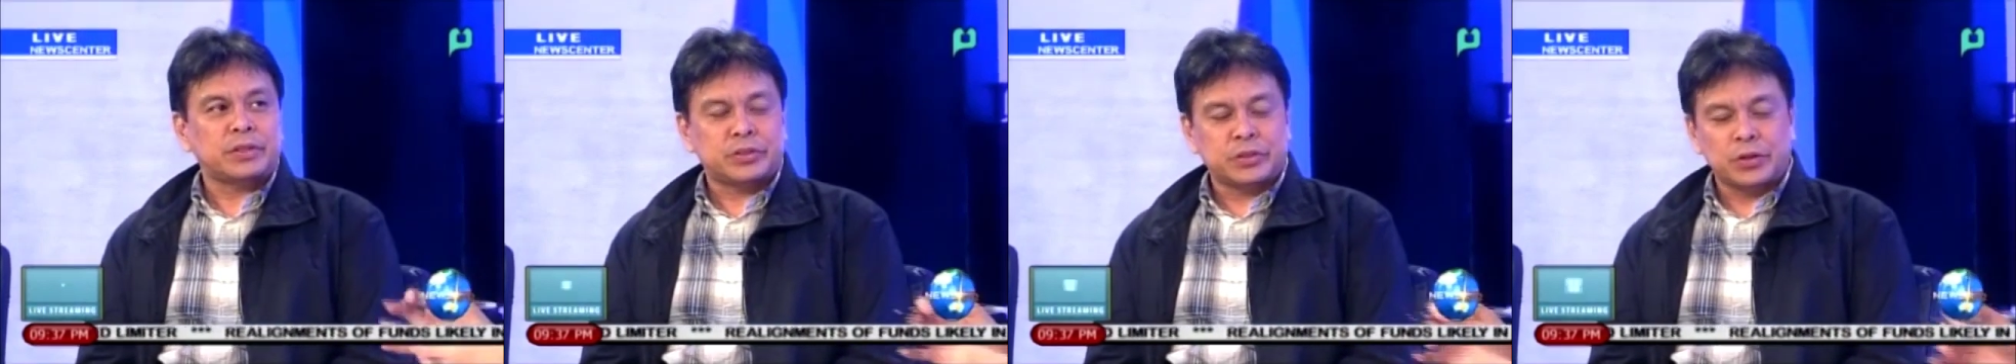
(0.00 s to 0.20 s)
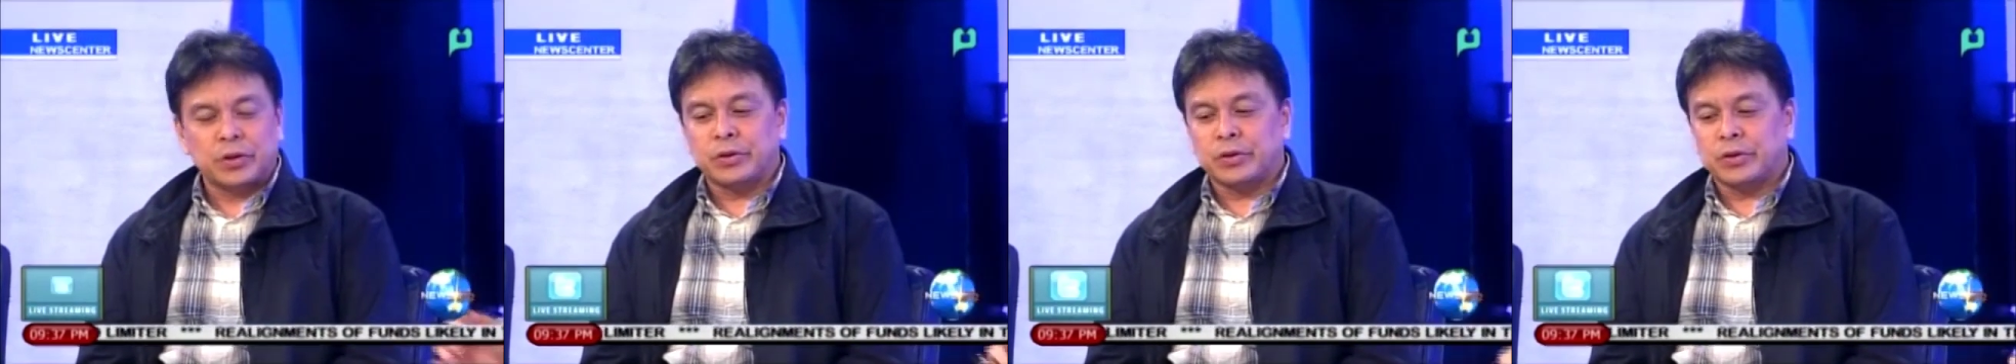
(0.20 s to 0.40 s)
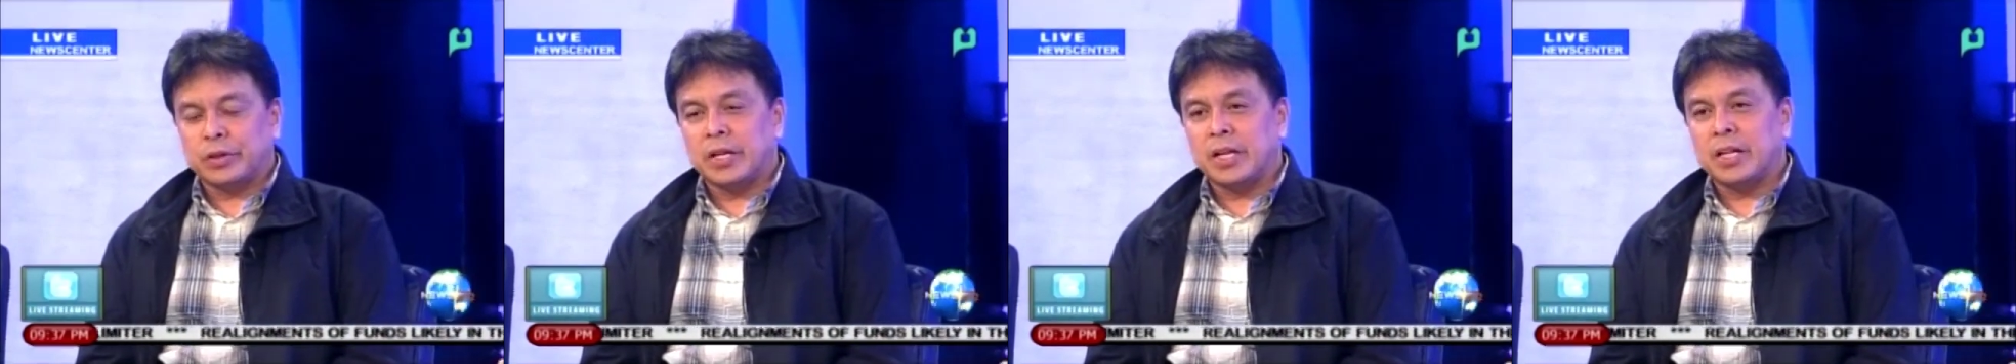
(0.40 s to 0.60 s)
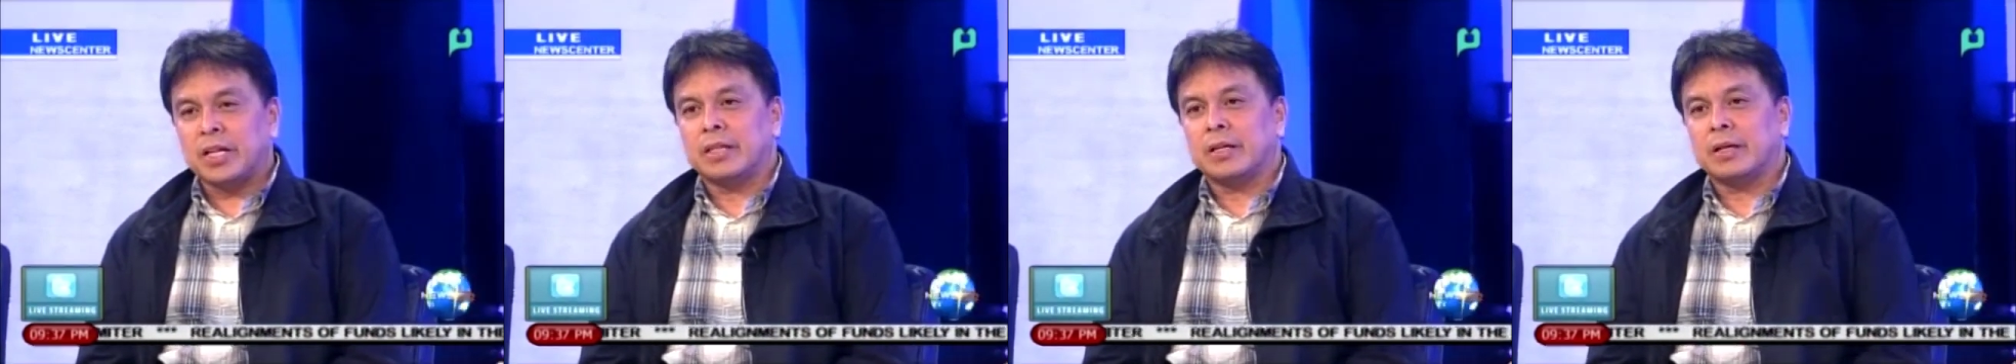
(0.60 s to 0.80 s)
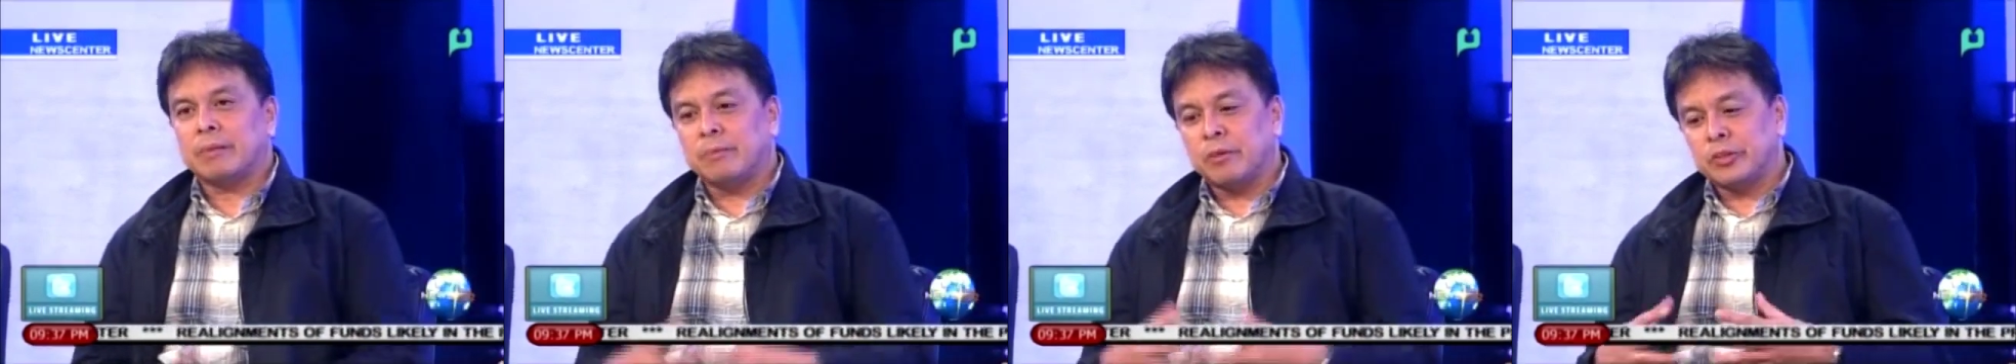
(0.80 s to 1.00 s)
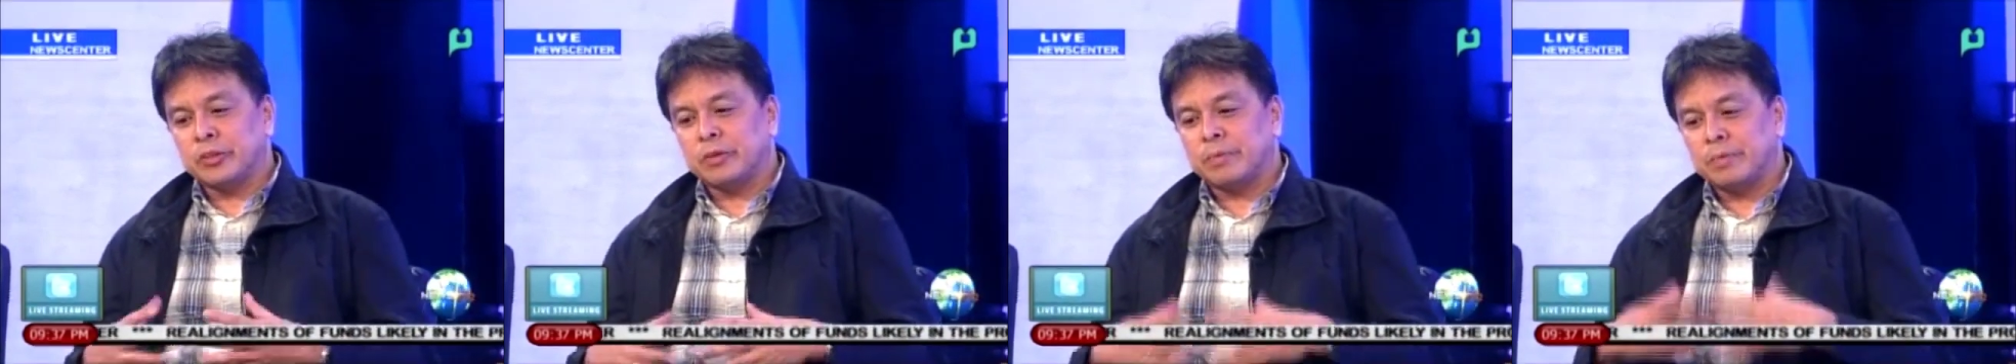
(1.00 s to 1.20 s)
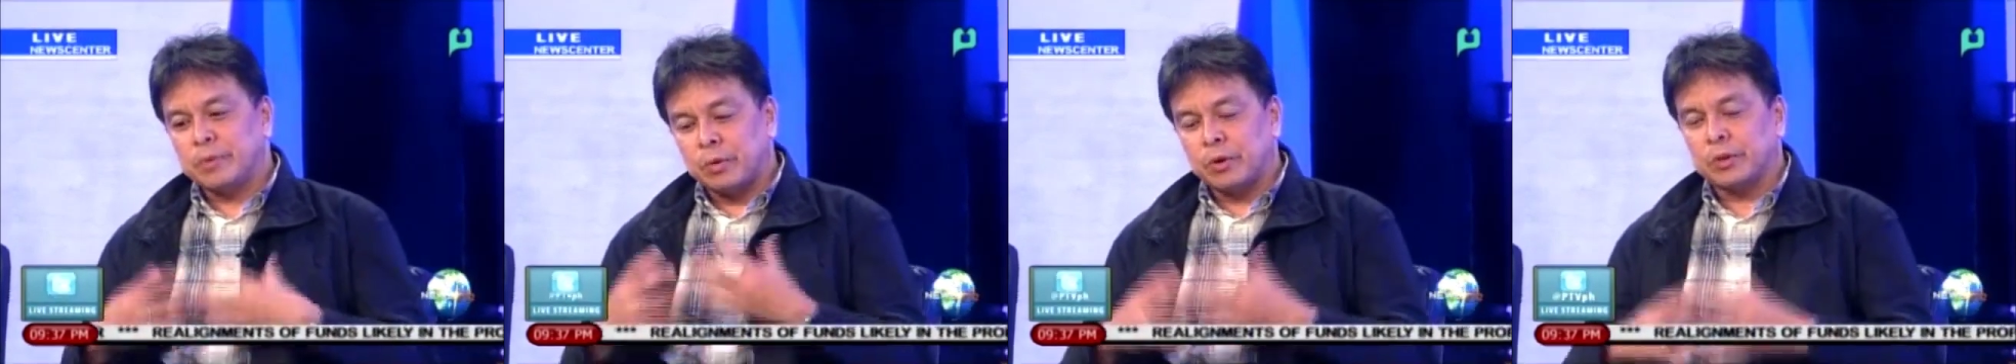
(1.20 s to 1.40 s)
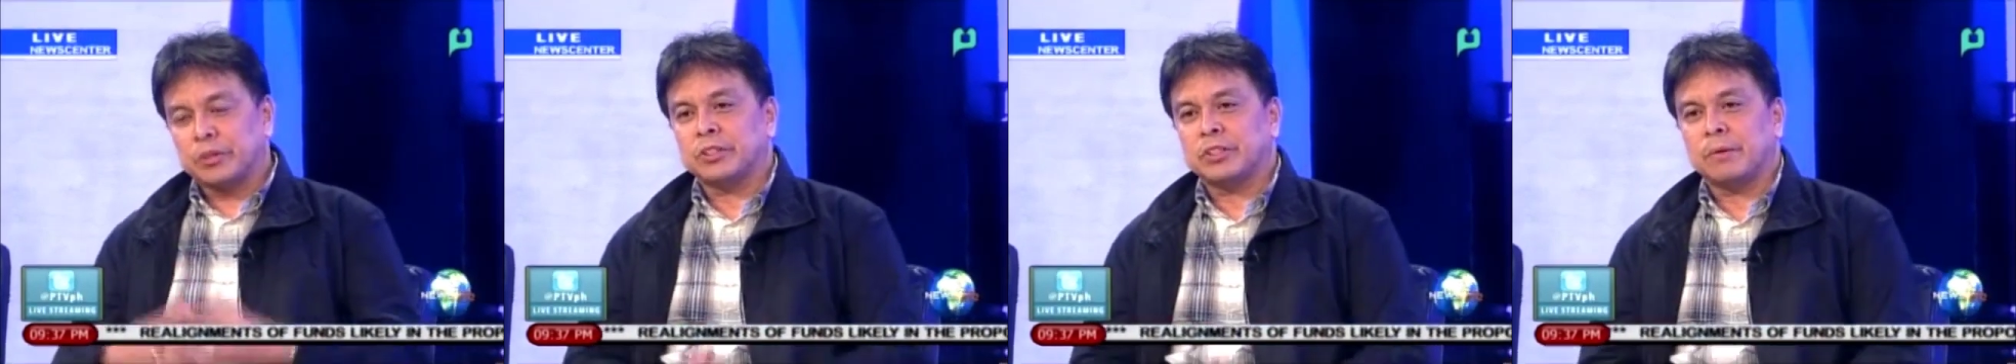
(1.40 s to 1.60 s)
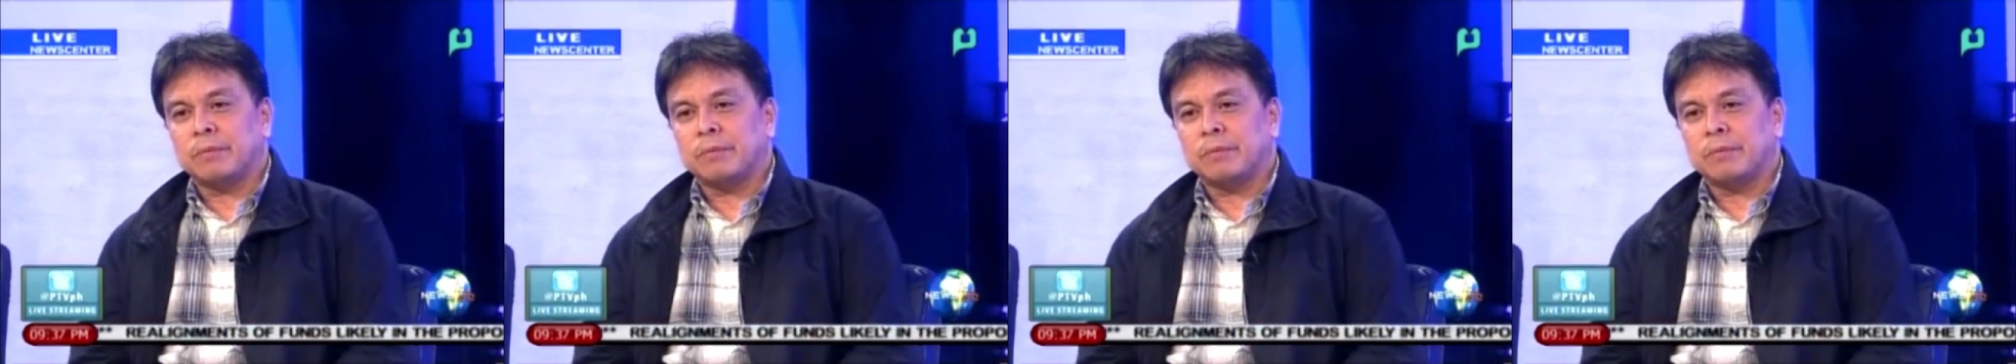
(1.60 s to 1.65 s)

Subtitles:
So really, most of the water